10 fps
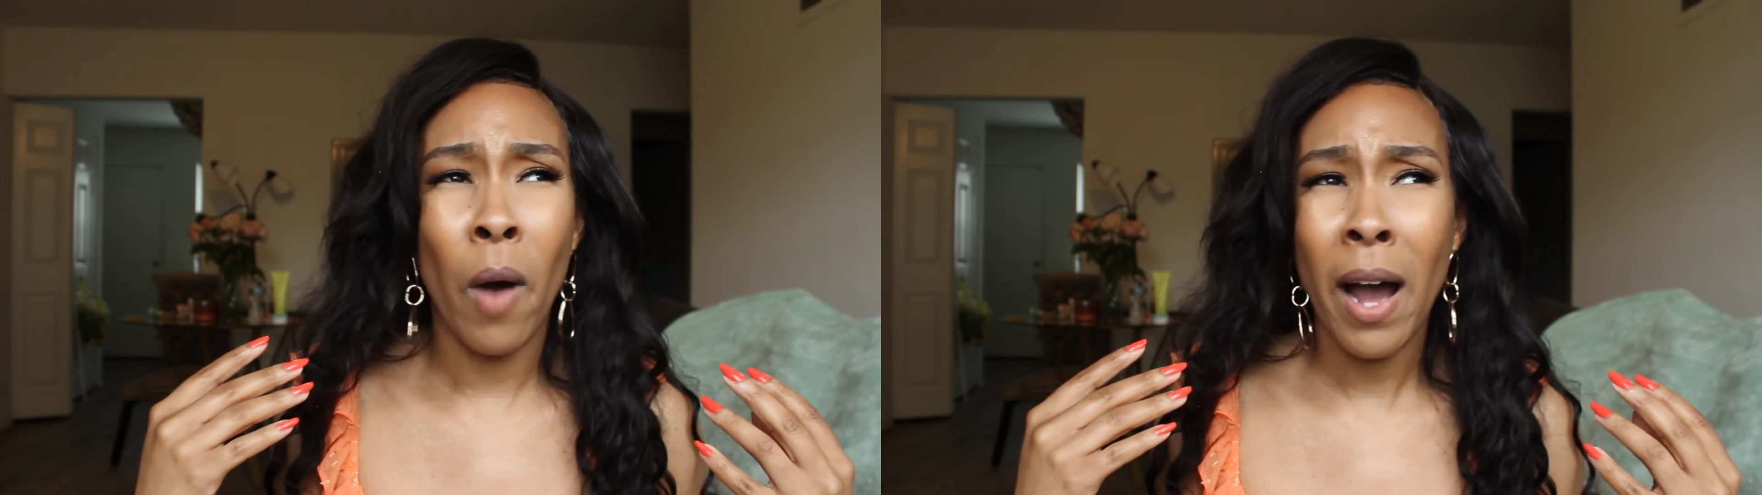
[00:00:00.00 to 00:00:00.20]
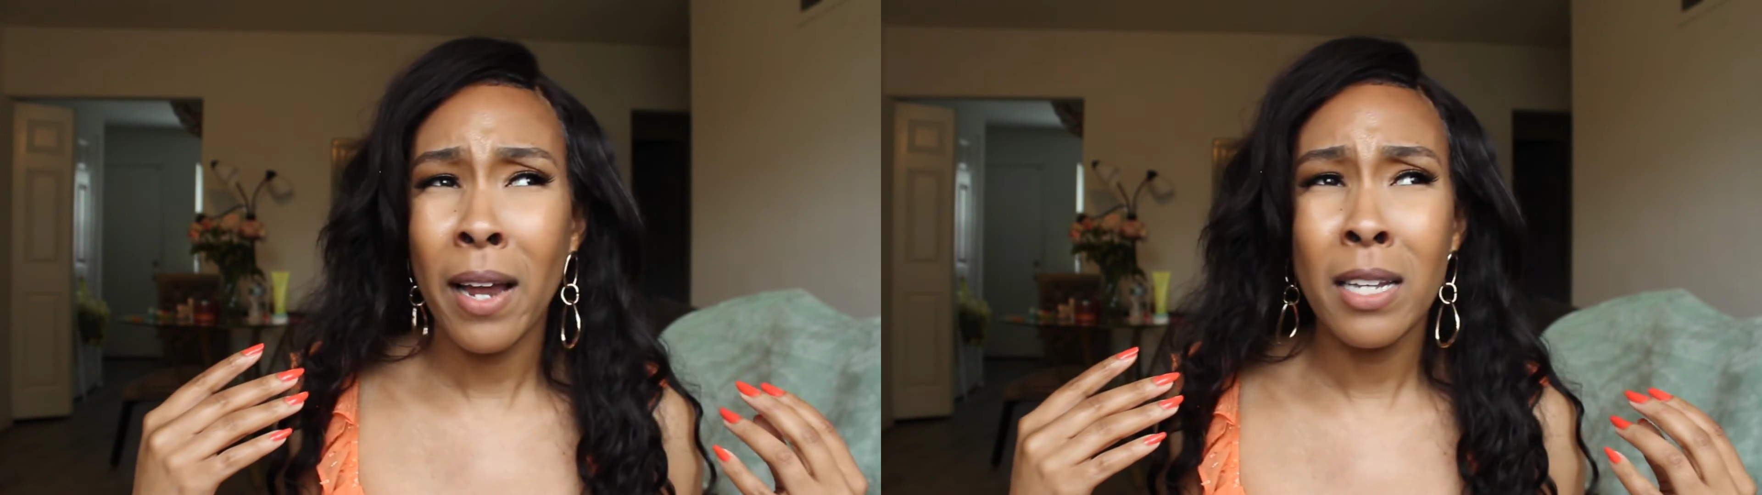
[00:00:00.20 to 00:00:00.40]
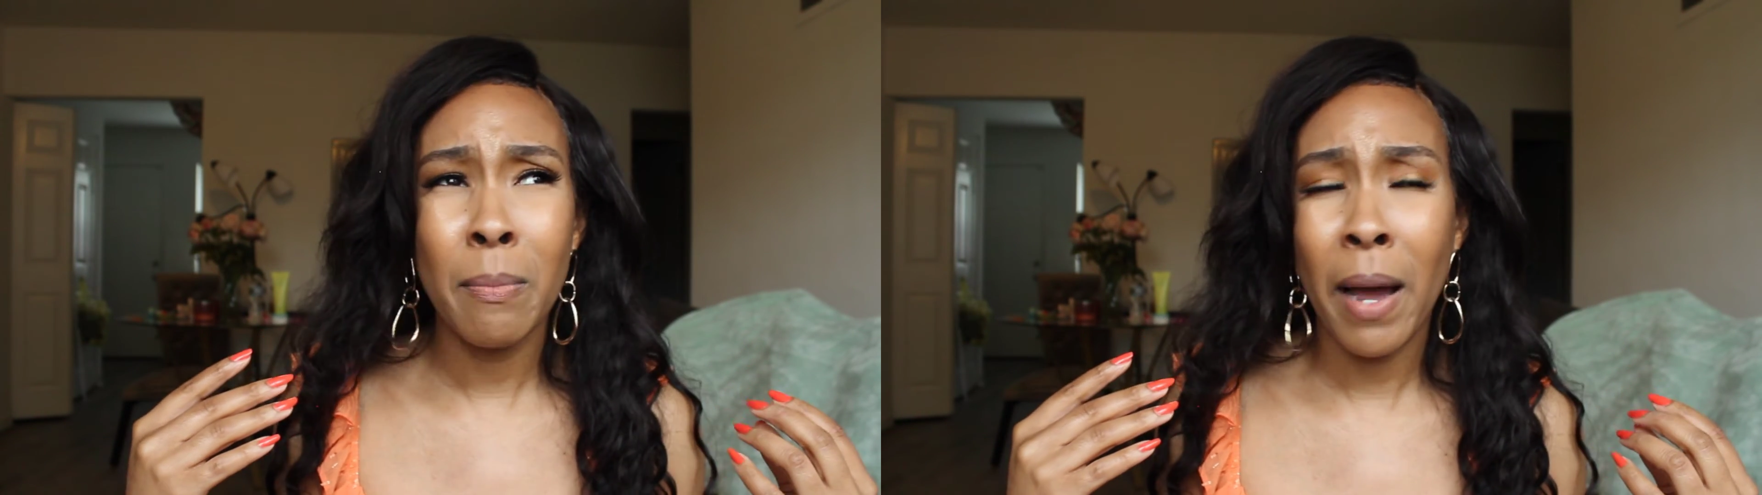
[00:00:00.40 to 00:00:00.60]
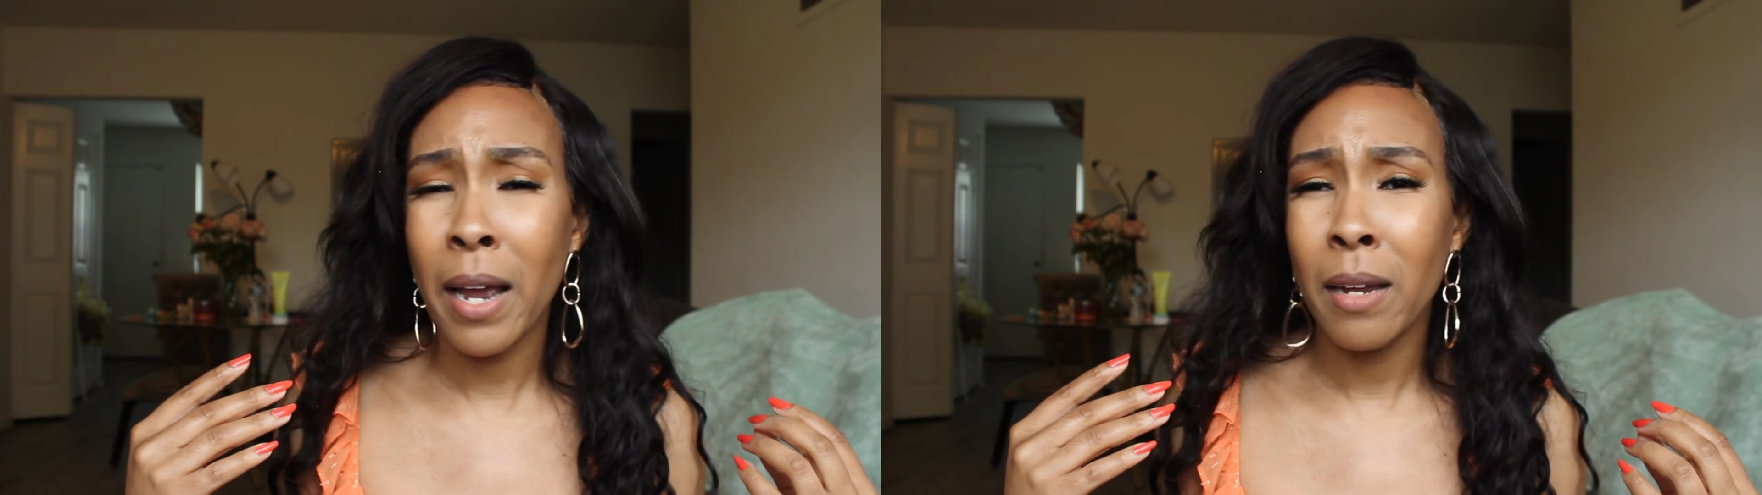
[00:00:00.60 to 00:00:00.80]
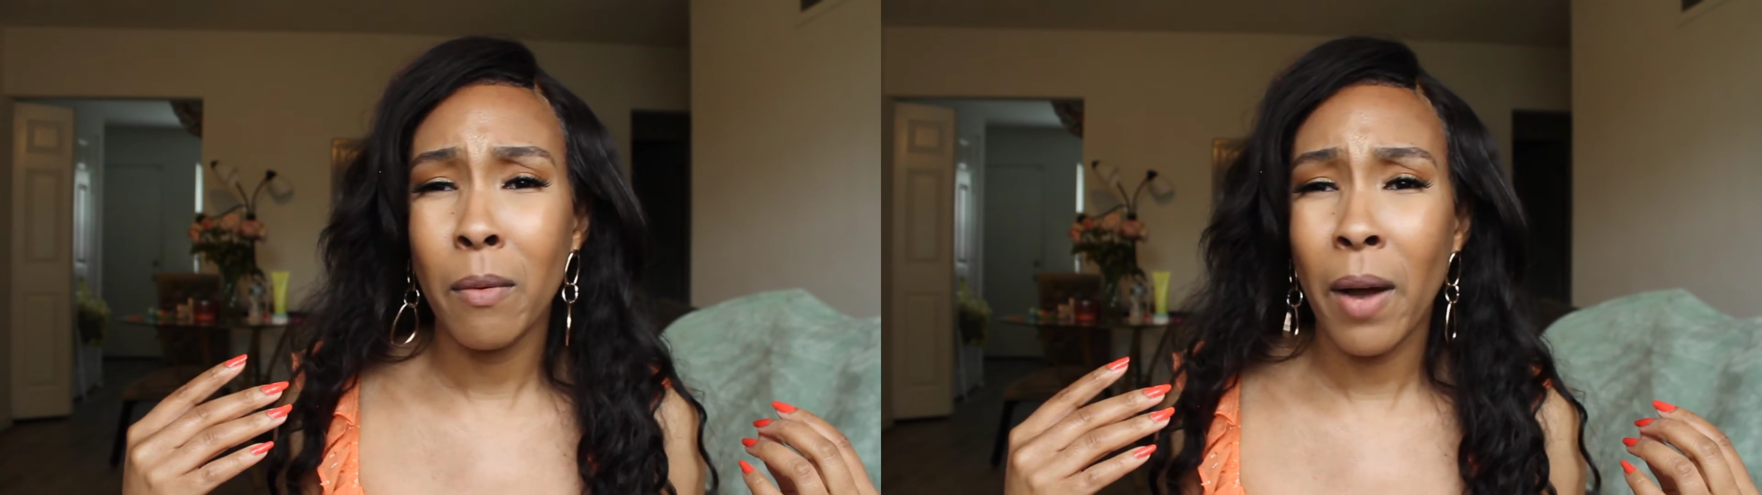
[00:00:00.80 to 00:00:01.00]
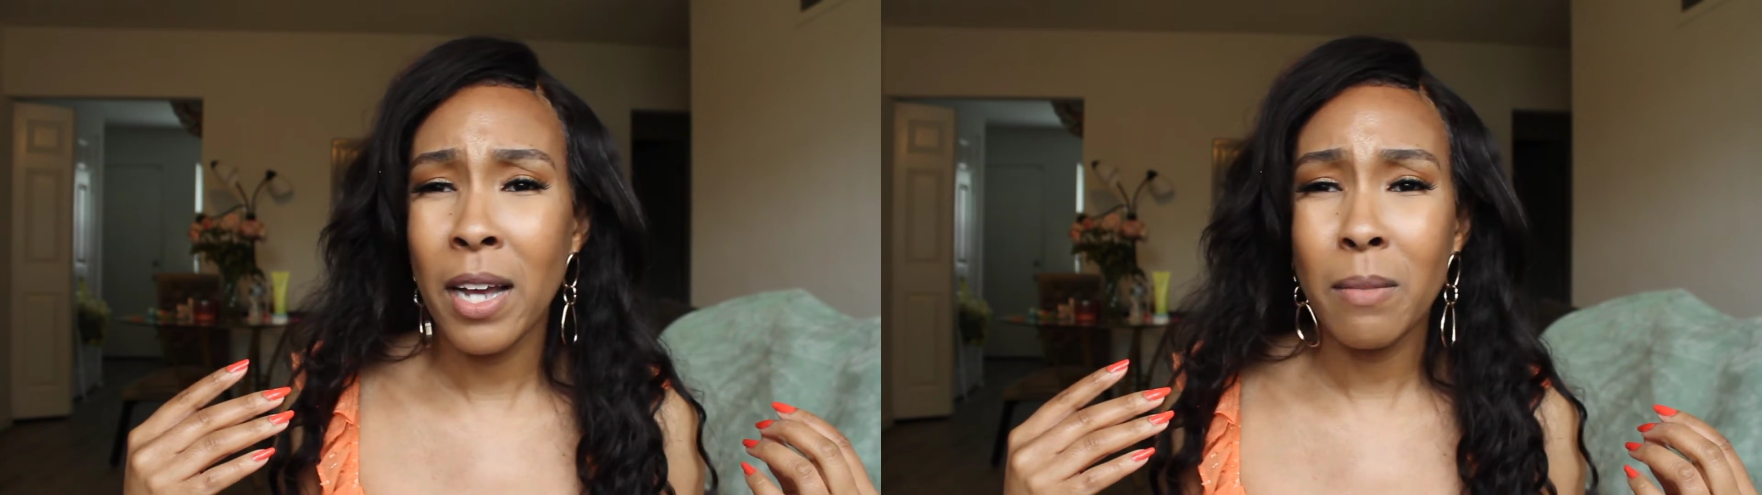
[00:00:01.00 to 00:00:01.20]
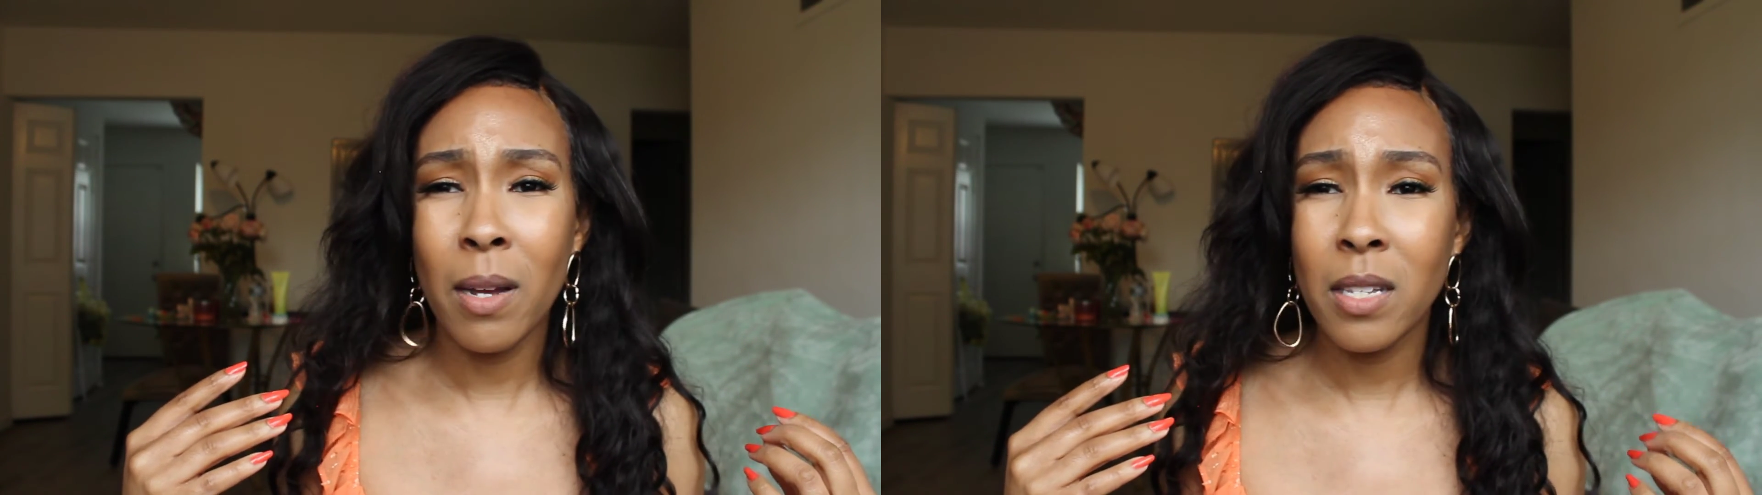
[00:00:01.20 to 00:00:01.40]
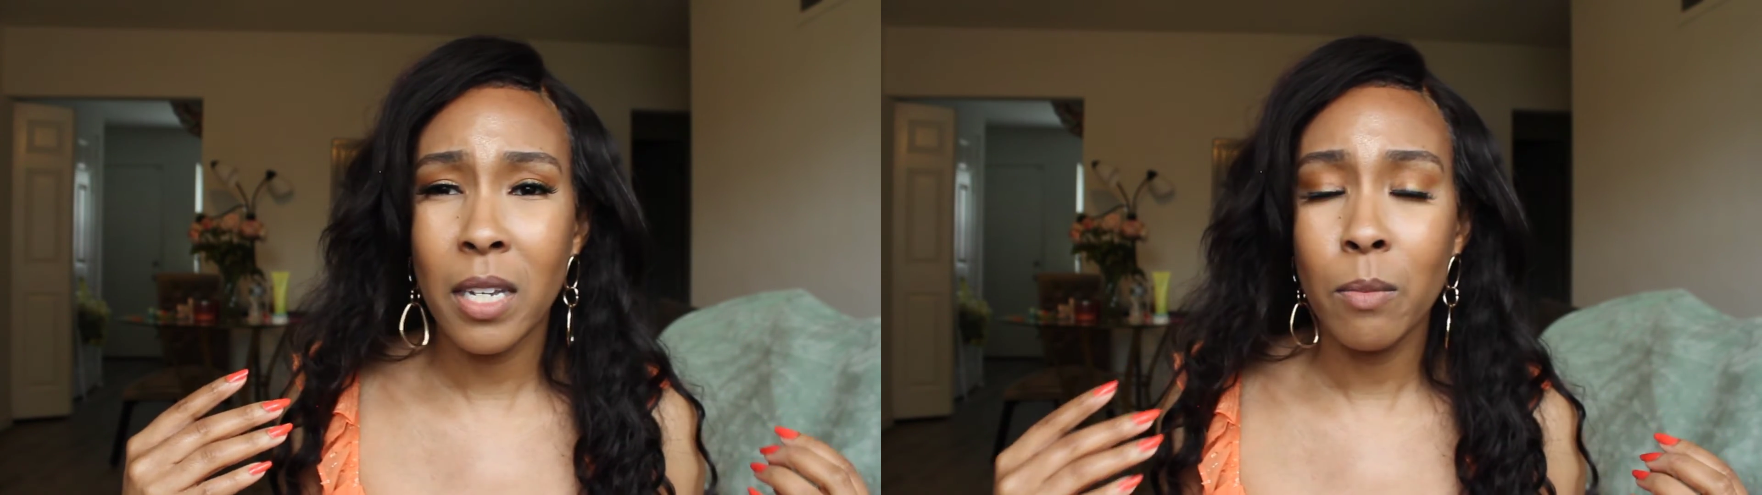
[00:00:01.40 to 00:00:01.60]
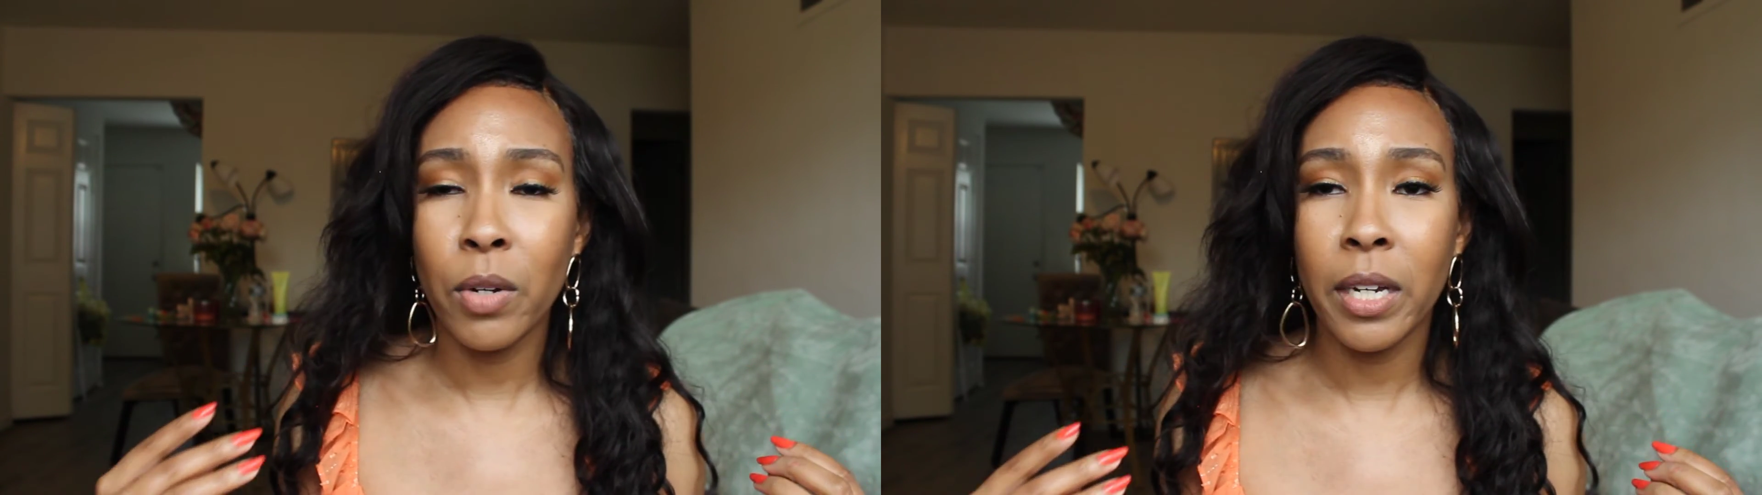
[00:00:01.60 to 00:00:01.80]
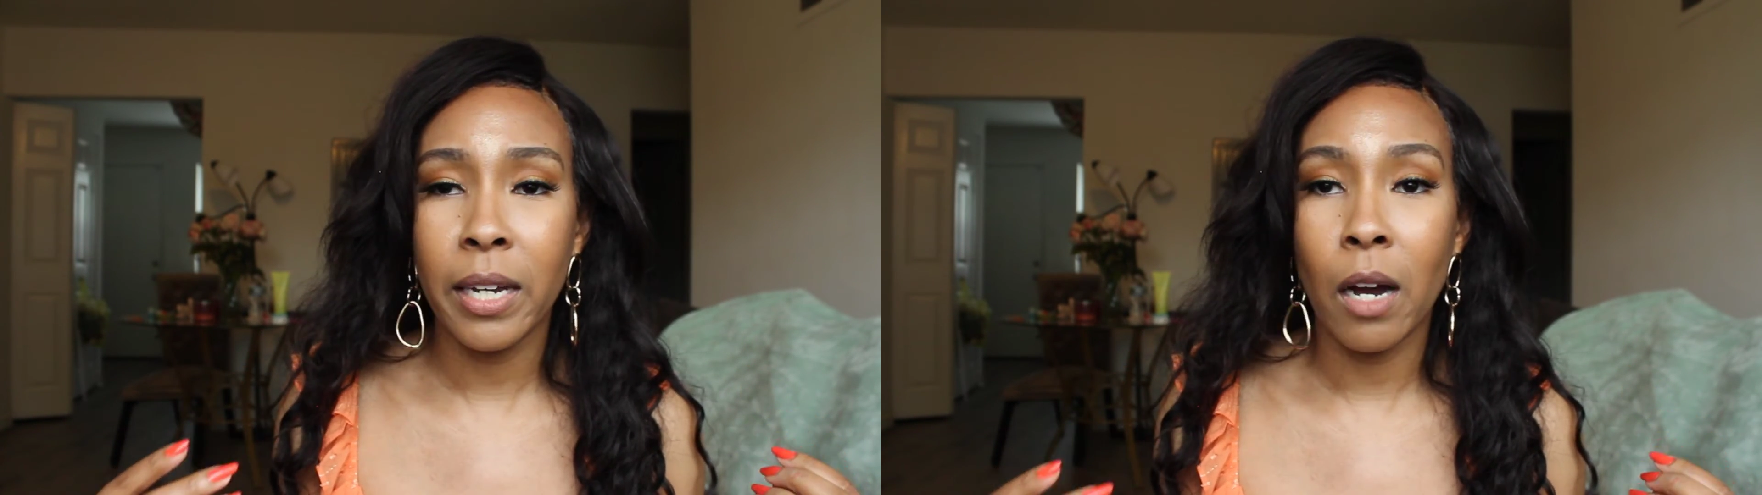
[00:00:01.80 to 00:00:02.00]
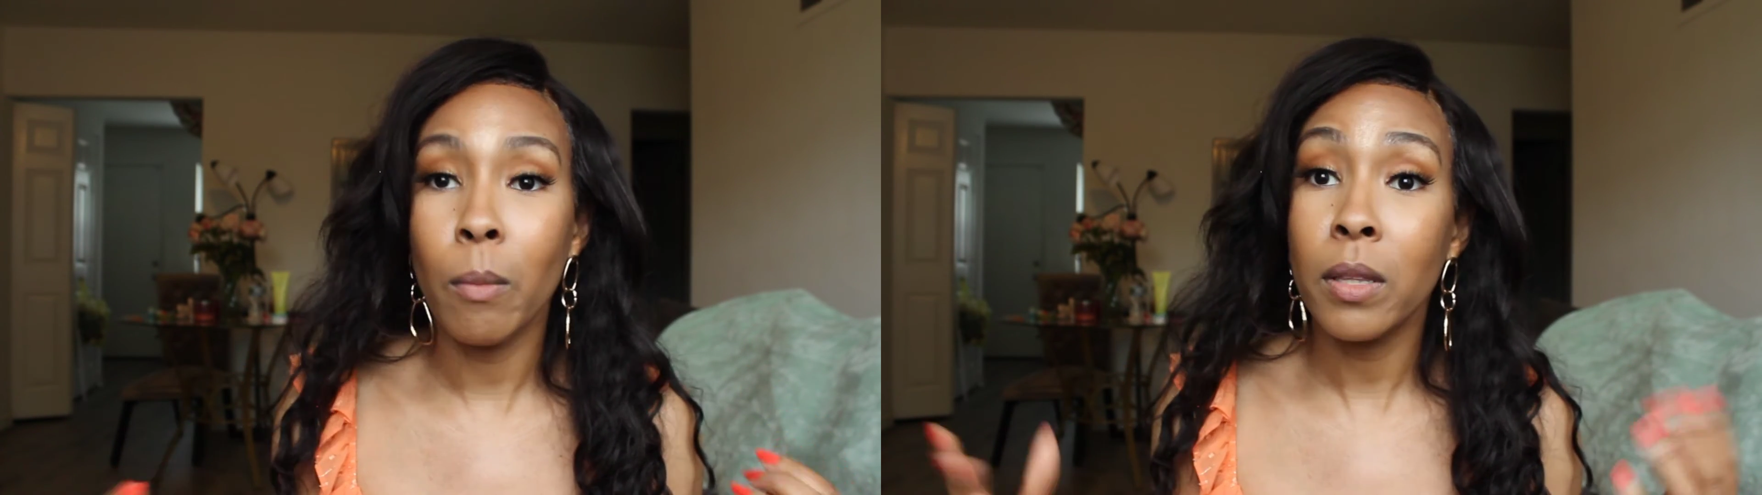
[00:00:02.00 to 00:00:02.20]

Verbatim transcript: why is my why is my skin breaking out?